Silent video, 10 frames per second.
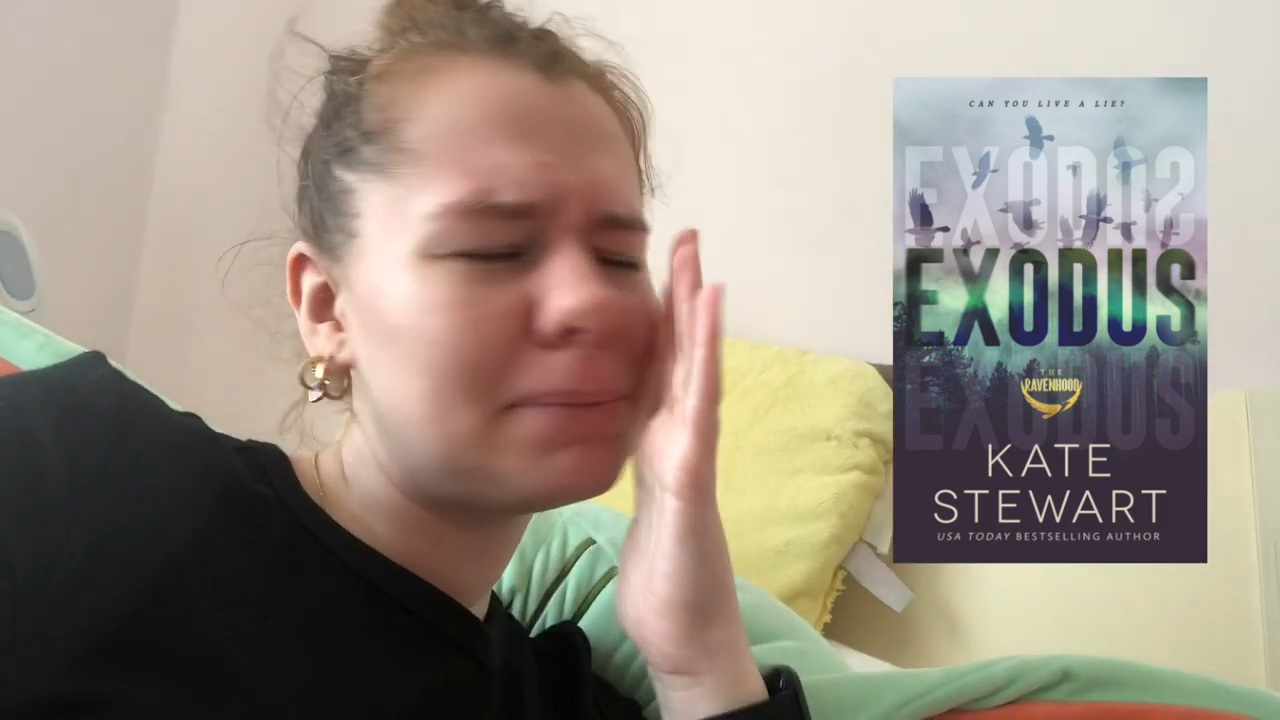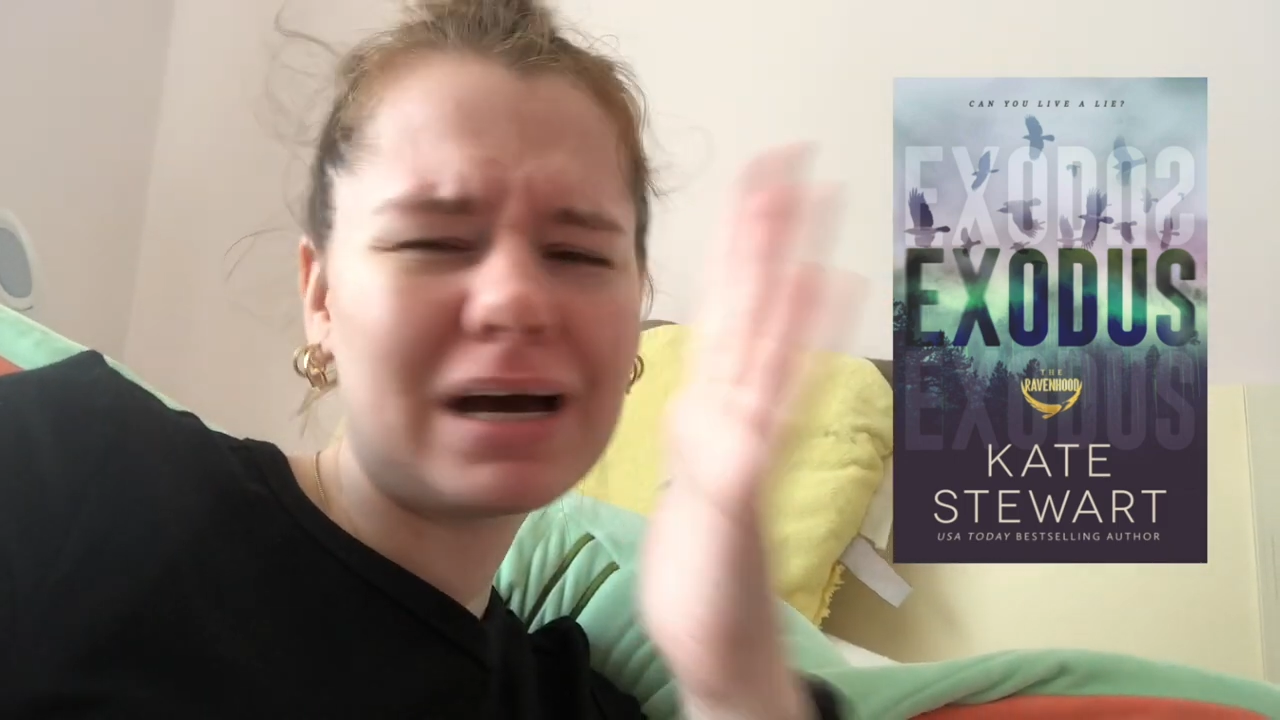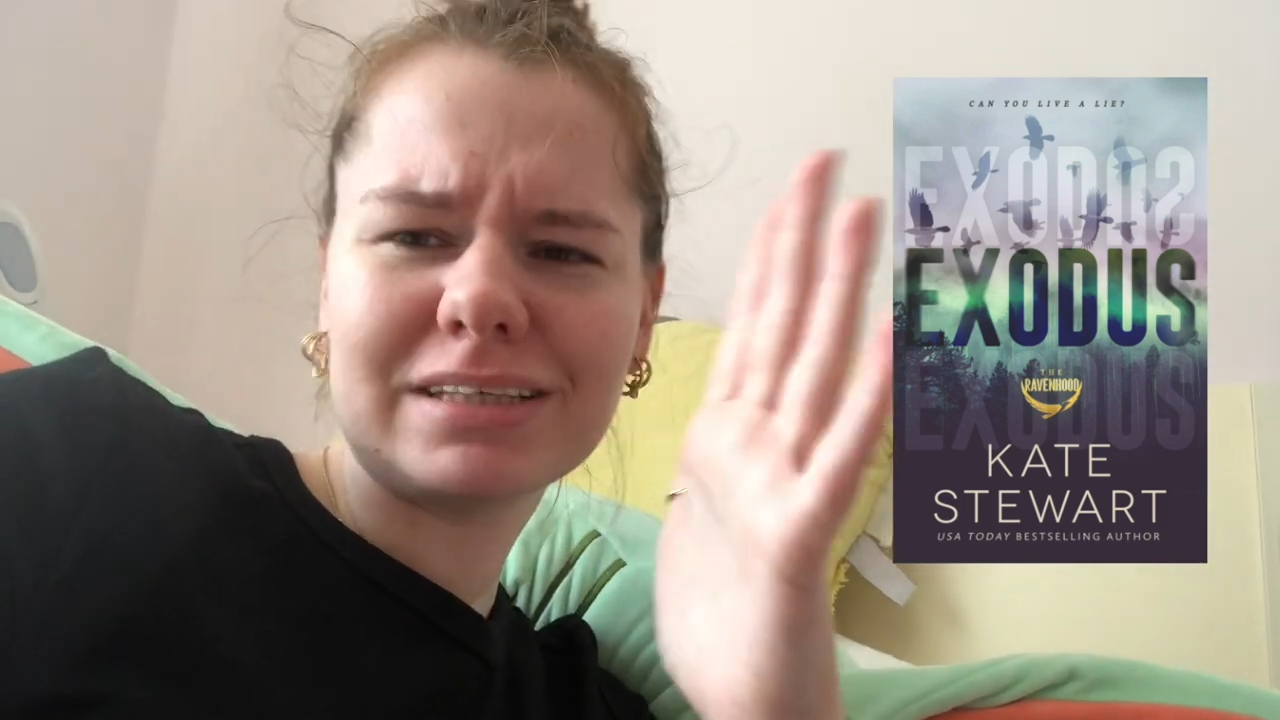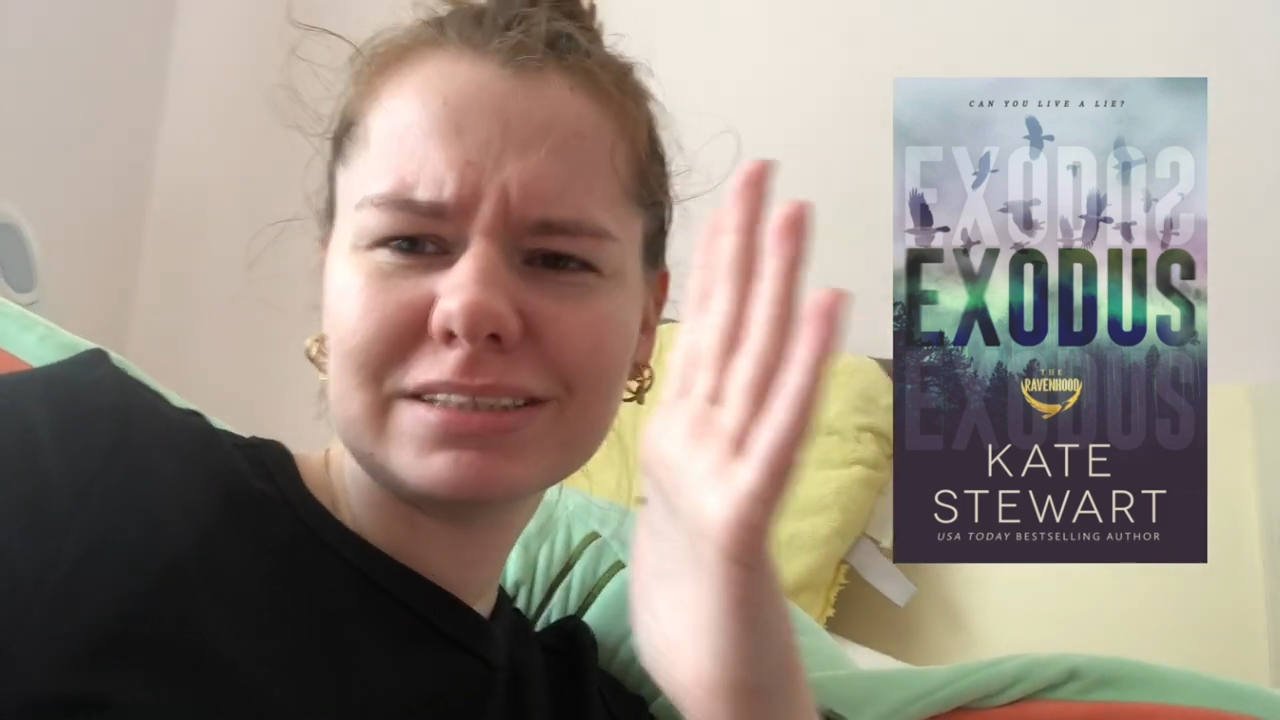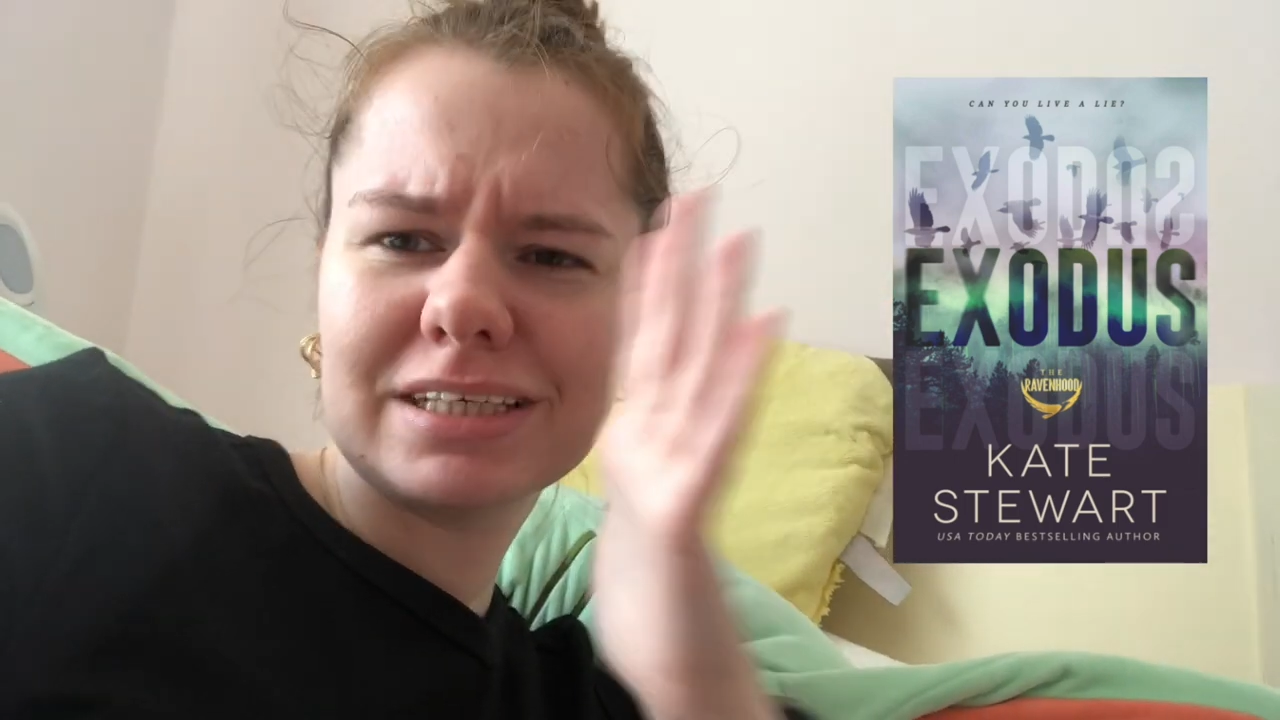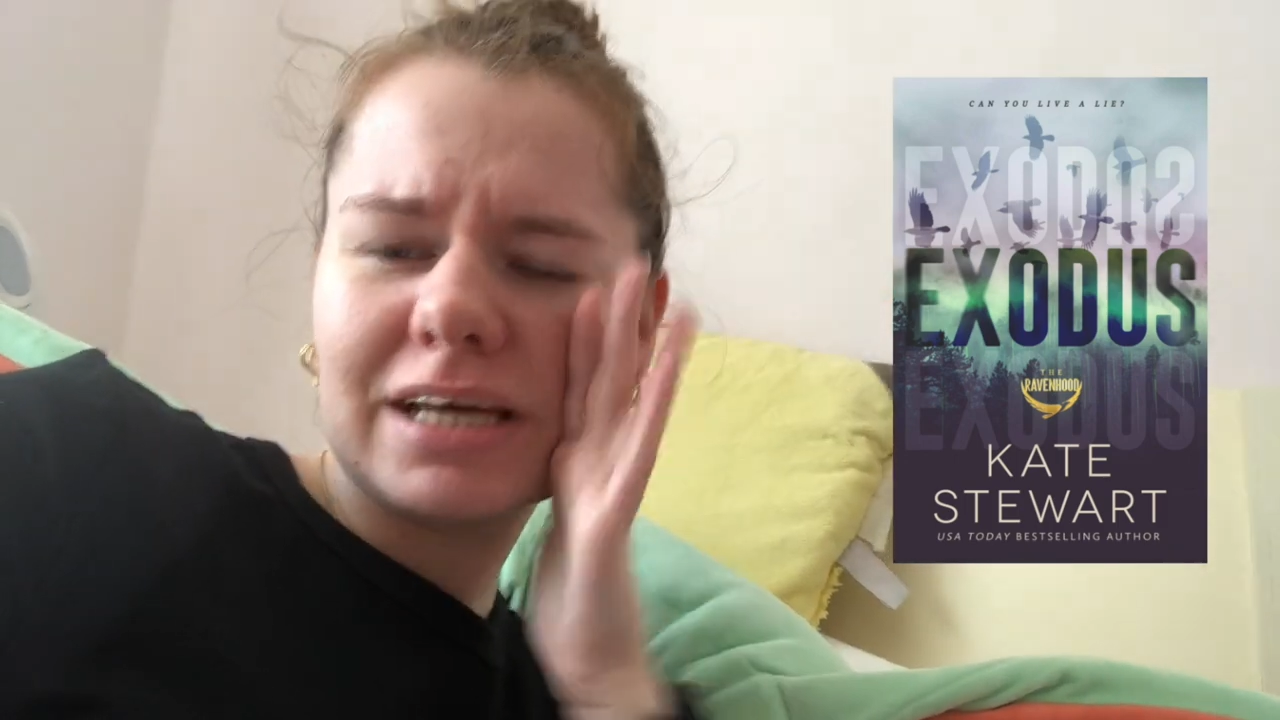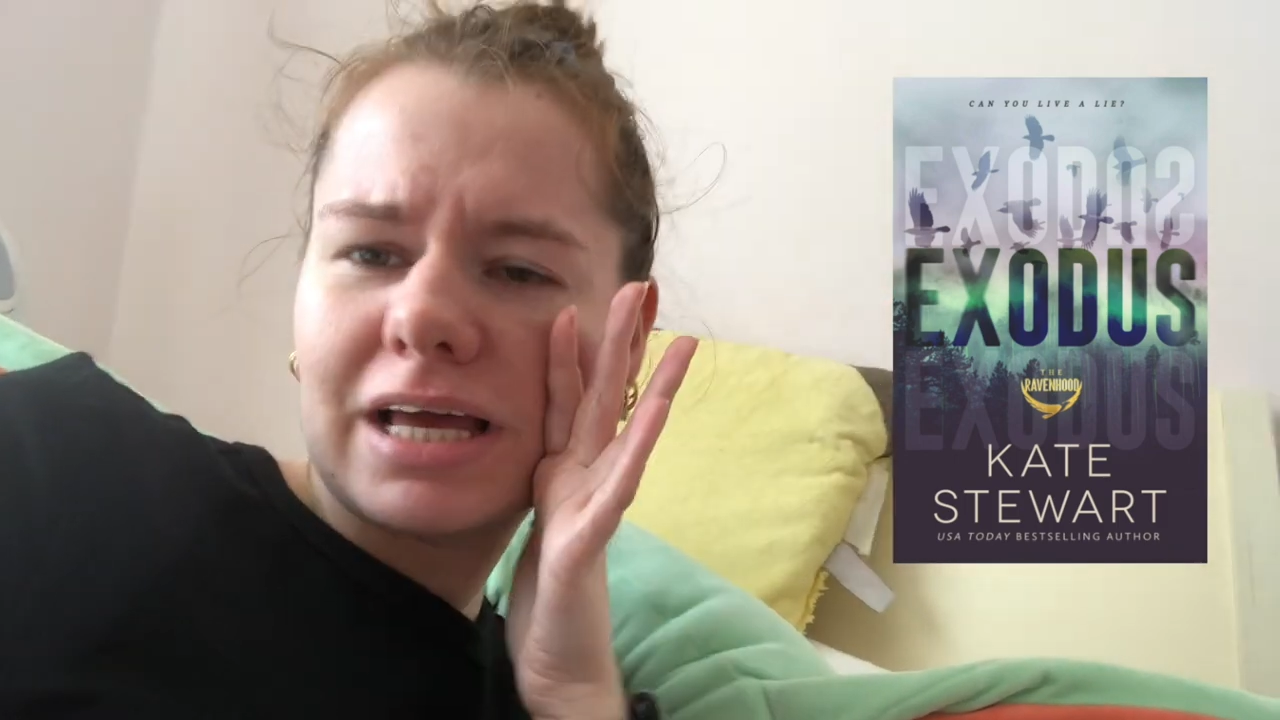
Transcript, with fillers: but